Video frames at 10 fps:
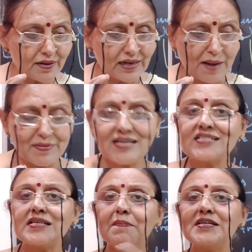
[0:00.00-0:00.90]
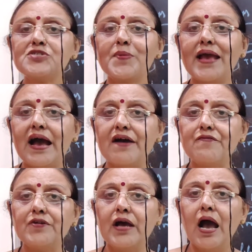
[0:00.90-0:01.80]
climatic summits we
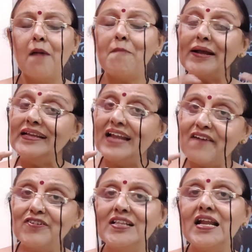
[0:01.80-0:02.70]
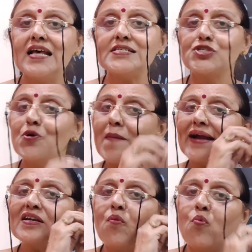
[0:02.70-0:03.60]
have. But nevertheless, no
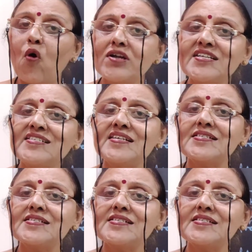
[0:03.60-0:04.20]
matter what is